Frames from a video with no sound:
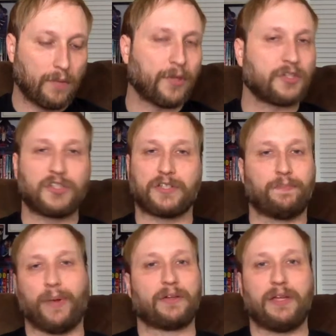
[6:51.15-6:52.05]
Plus,
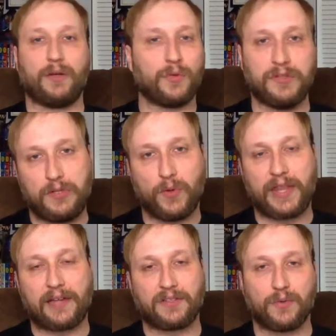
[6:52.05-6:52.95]
just barely anyone's
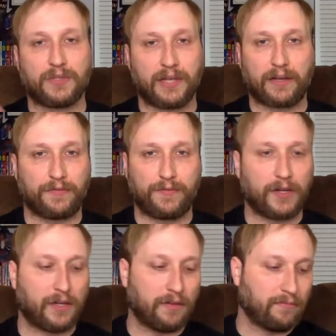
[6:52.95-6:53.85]
doing that, so it's like a
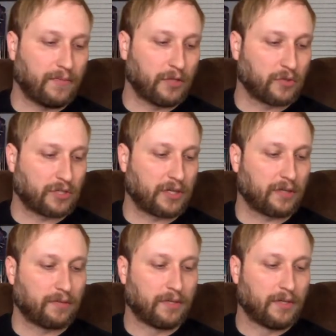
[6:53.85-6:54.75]
fun,
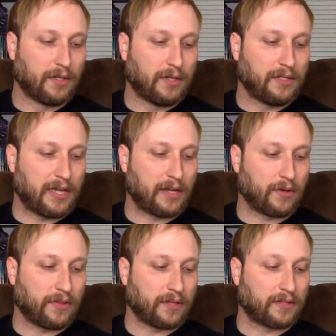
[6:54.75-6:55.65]
interesting take
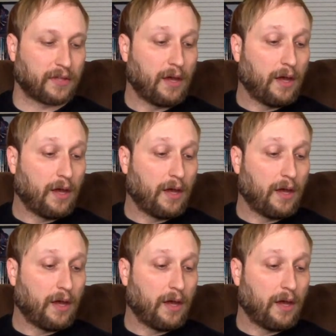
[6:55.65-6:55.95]
on things.